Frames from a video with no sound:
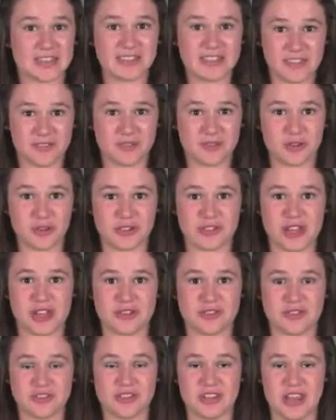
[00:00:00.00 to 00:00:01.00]
difficult to
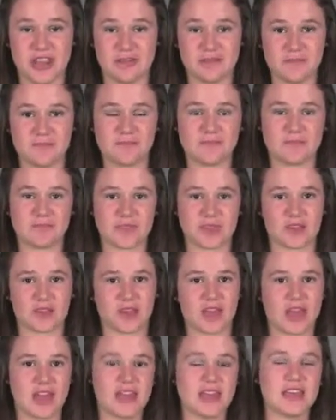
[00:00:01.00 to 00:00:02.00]
understand,
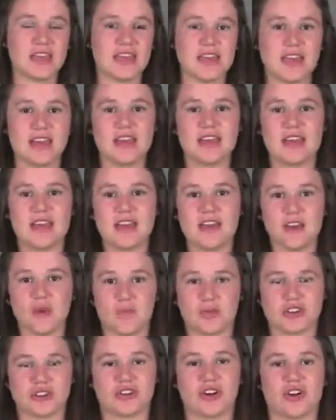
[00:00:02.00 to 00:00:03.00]
okay?
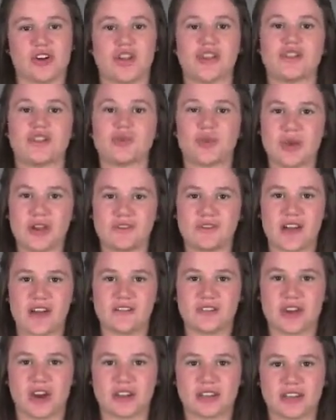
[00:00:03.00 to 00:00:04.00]
We're starting on the
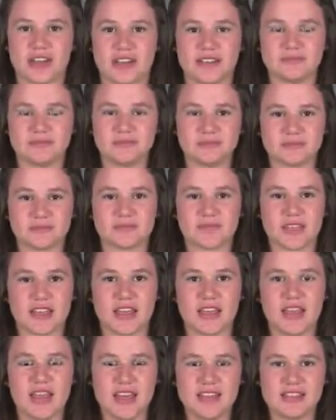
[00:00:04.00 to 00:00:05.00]
25-yard line.
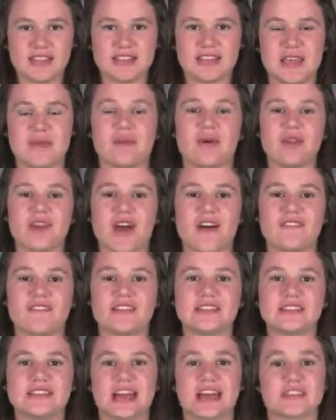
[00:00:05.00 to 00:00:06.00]
The team on
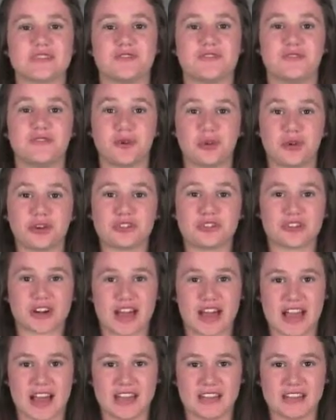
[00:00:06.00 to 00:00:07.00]
offense has 4
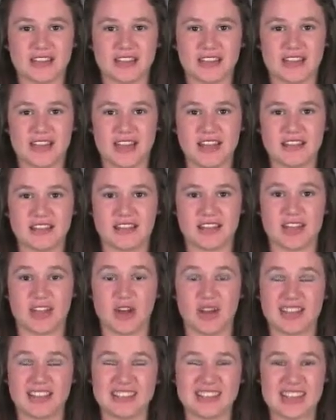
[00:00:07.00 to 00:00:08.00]
tries to
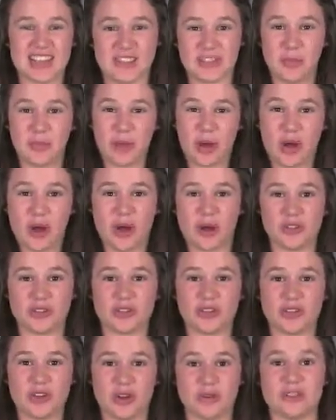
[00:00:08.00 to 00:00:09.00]
get the ball
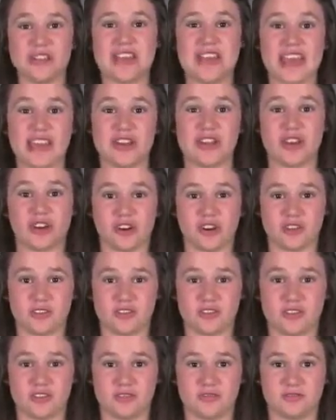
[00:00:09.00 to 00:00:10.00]
to go 10
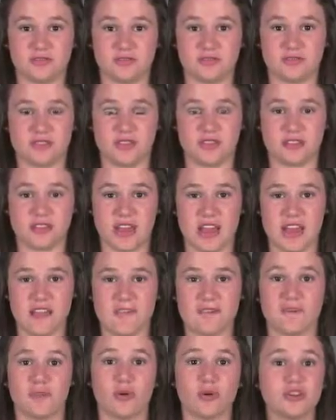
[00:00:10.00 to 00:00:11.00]
yards, okay?
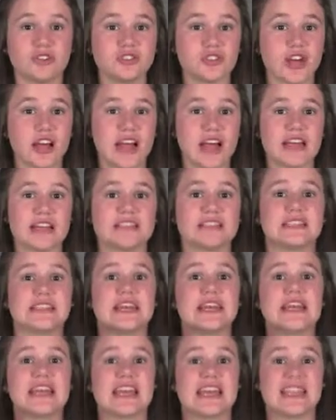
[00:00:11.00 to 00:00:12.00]
4 tries
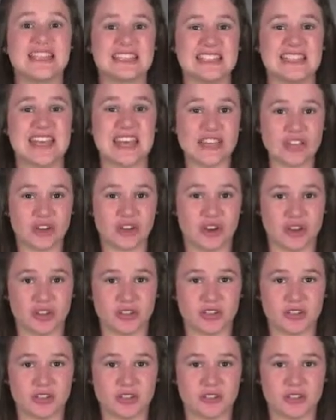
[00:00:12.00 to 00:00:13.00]
in 10
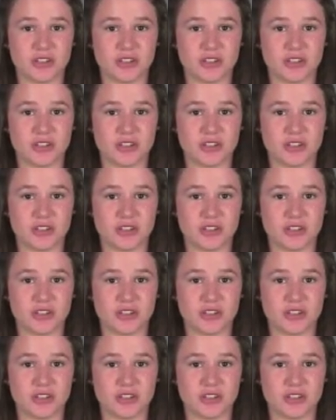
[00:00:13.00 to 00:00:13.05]
yards.